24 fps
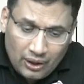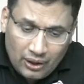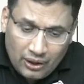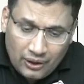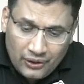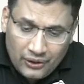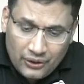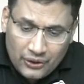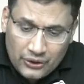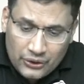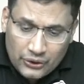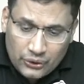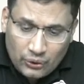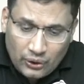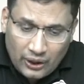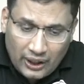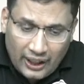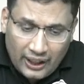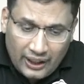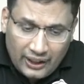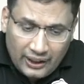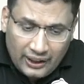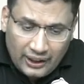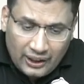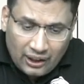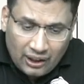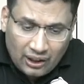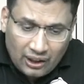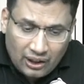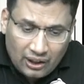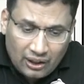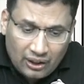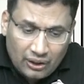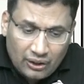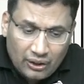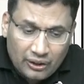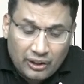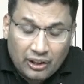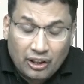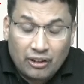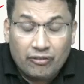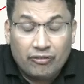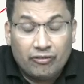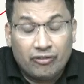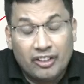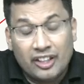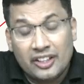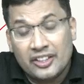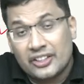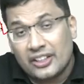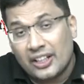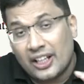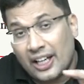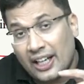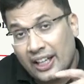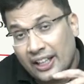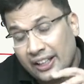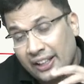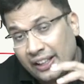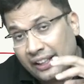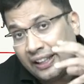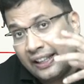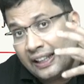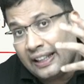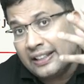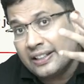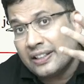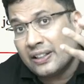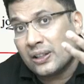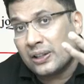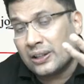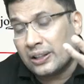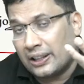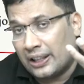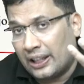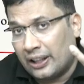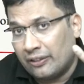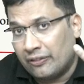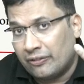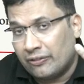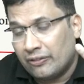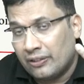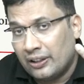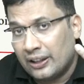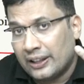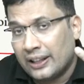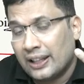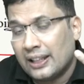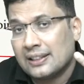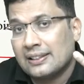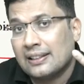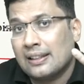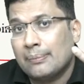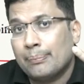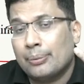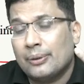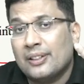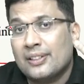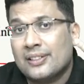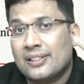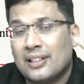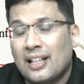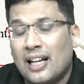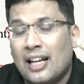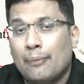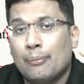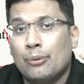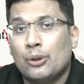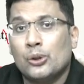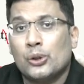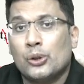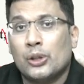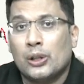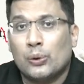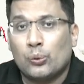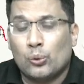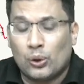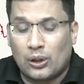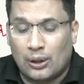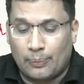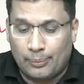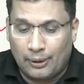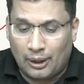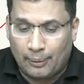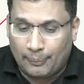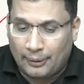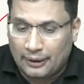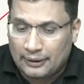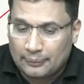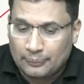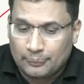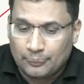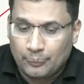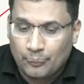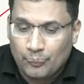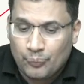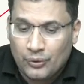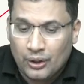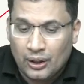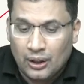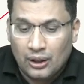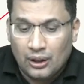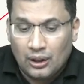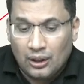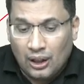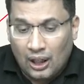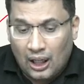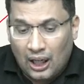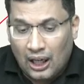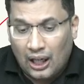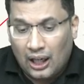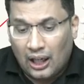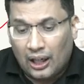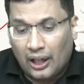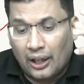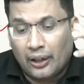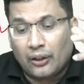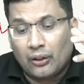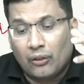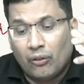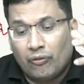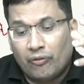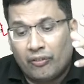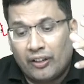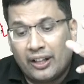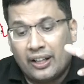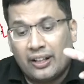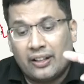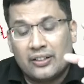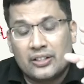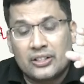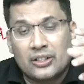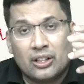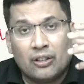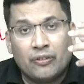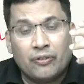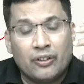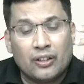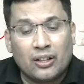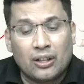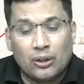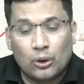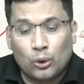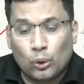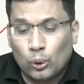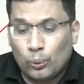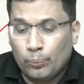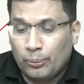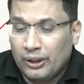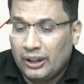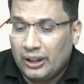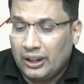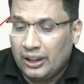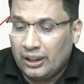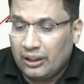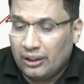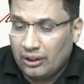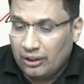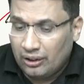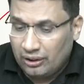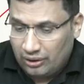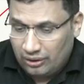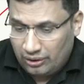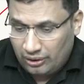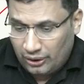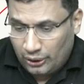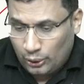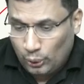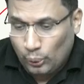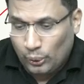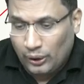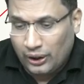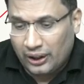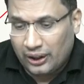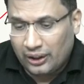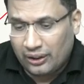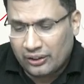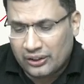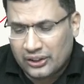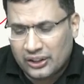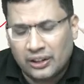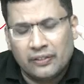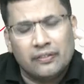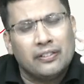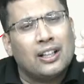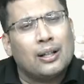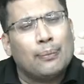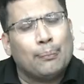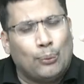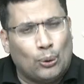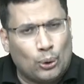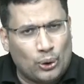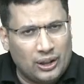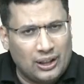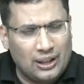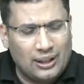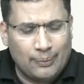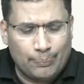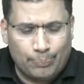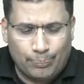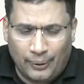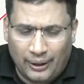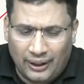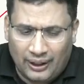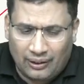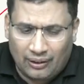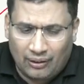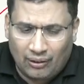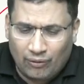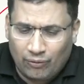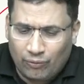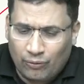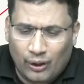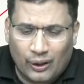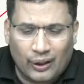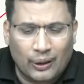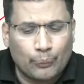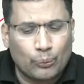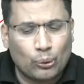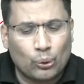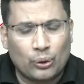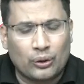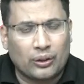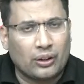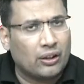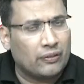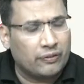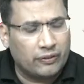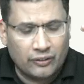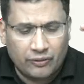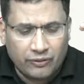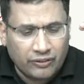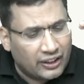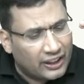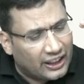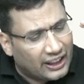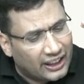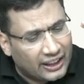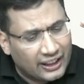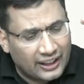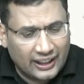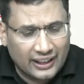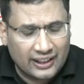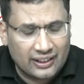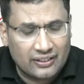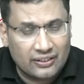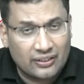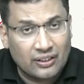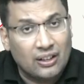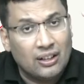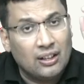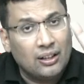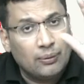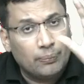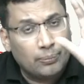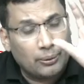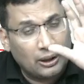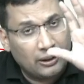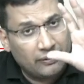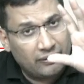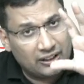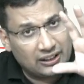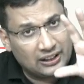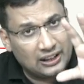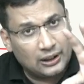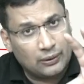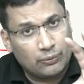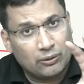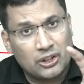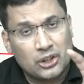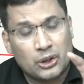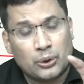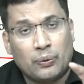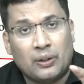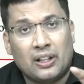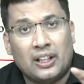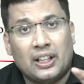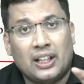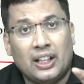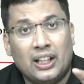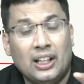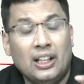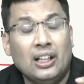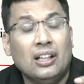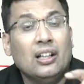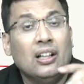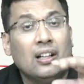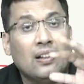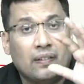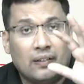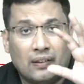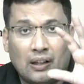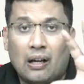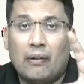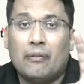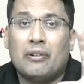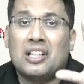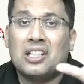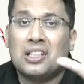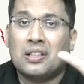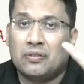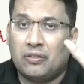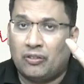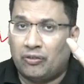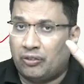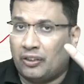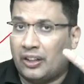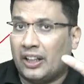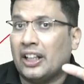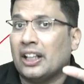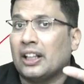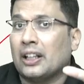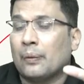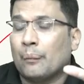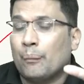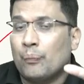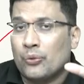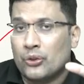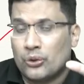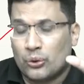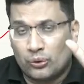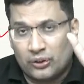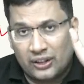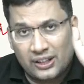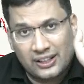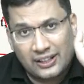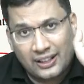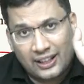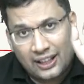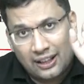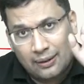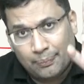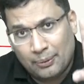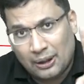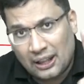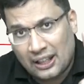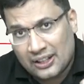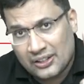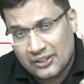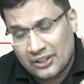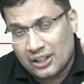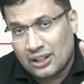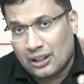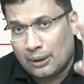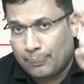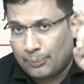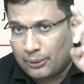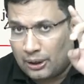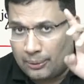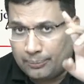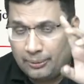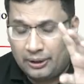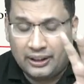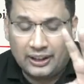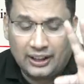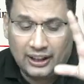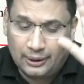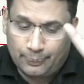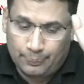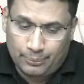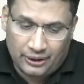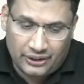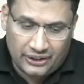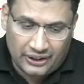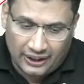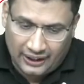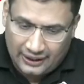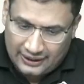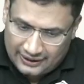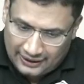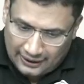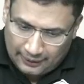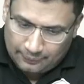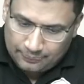So any hurt which endangers life, like example, stab injury over abdomen, or when sufferer to be during severe bodily pain for about 15 days. Previously it was 20, now it is 15. So this can be asked in upcoming NEET PG exam.